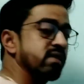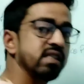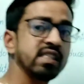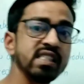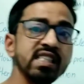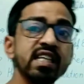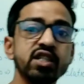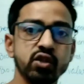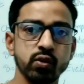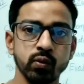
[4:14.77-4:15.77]

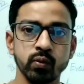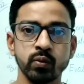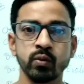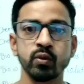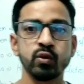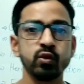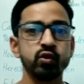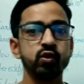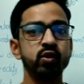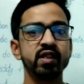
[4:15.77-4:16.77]
CH2,
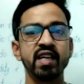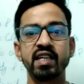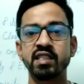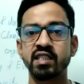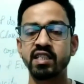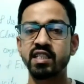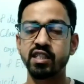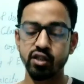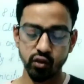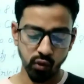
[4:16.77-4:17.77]
so that series
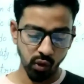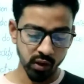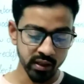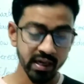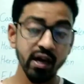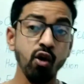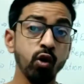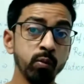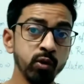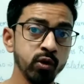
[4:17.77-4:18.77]
is called
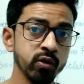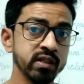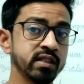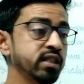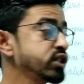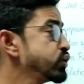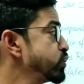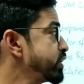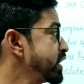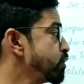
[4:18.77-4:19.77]
homologous series.
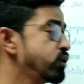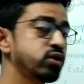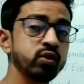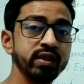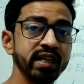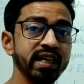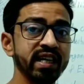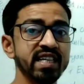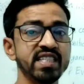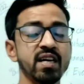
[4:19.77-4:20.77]
You can also take an
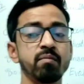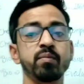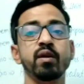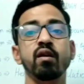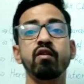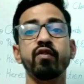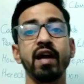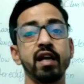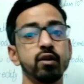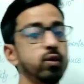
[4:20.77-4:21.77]
example of
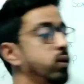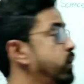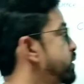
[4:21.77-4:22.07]
alcohol.